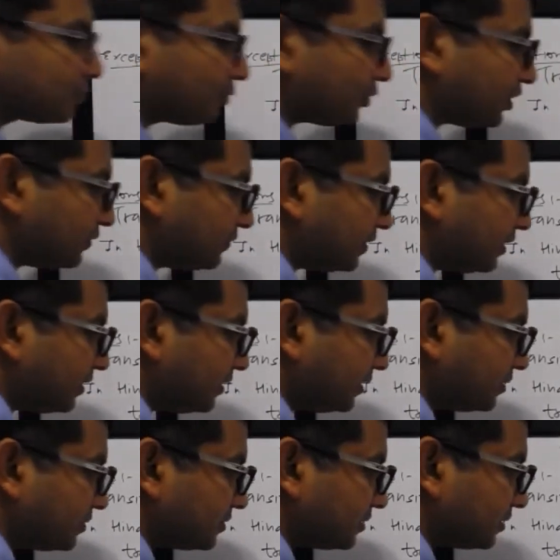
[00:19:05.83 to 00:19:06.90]
what you've done
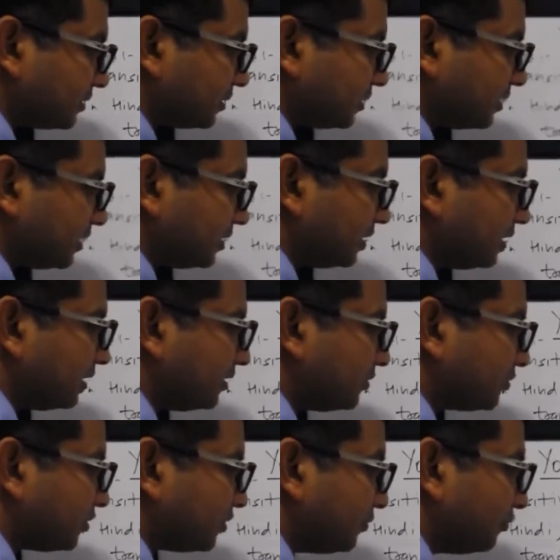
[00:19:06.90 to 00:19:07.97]
is you
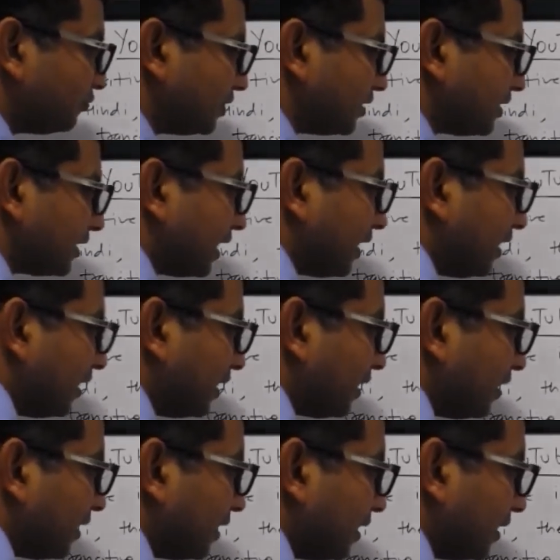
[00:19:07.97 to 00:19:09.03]
remove the na.
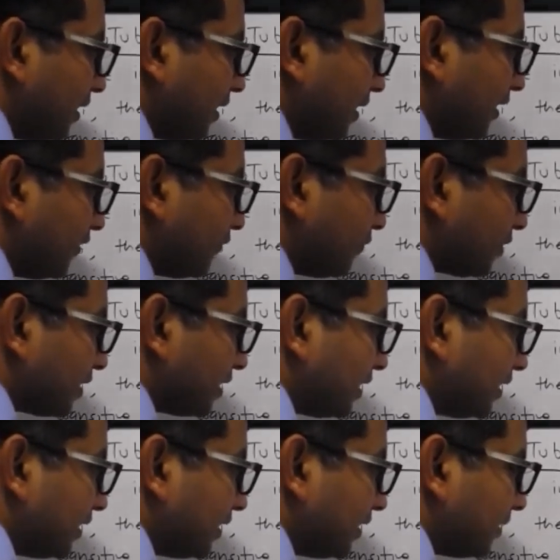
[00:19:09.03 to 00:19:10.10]
For
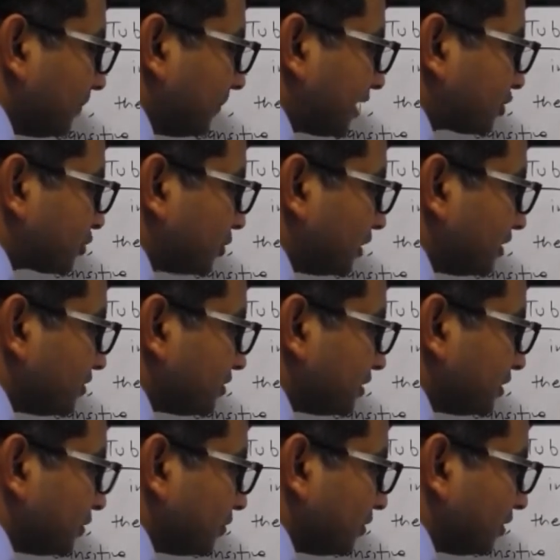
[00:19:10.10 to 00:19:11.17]
a masculine
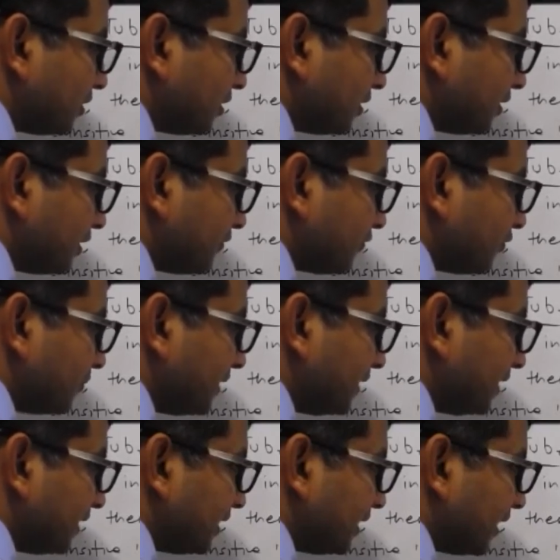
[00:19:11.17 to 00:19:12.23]
singular, it would
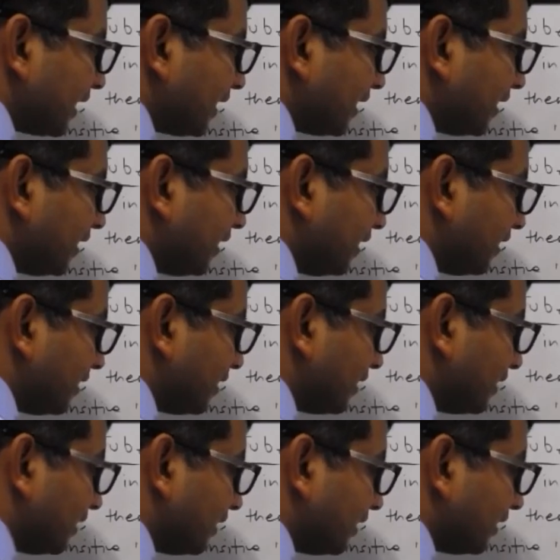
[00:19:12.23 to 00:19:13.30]
be laya.
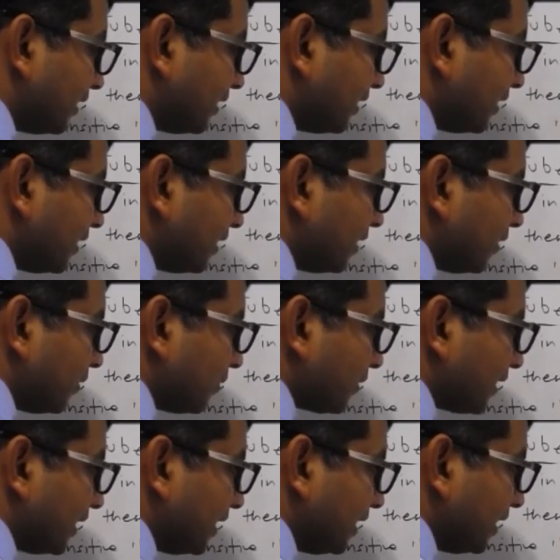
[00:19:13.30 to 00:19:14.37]

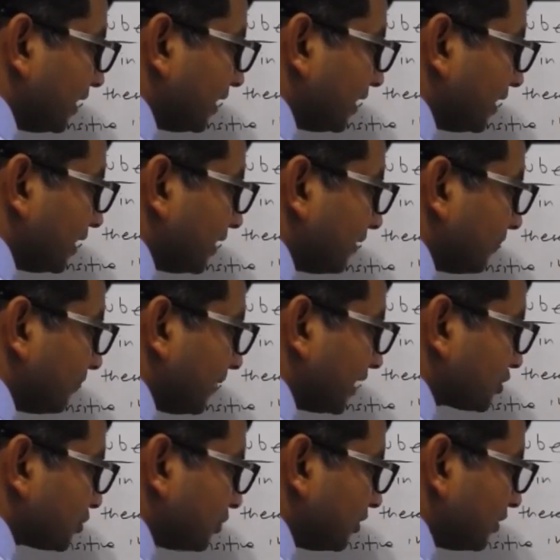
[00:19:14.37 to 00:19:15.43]
Okay,
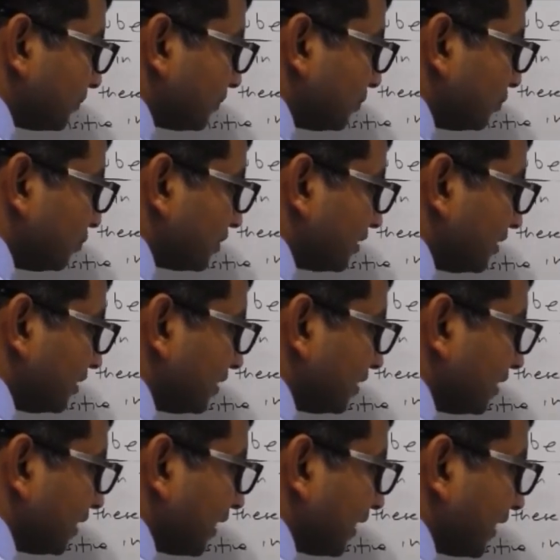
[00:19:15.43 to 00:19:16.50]
masculine plural
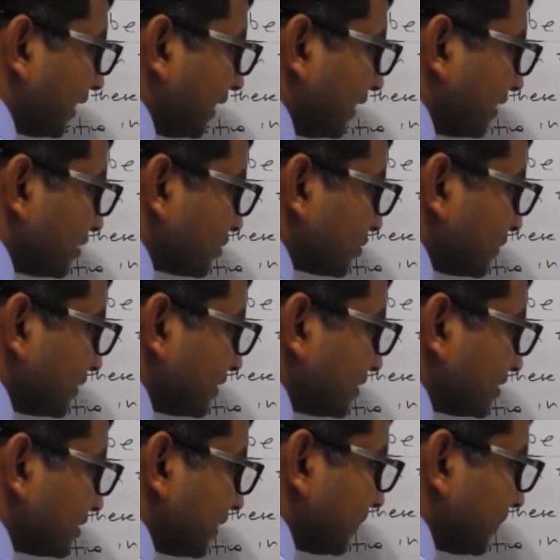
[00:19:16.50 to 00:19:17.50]
lai, so it's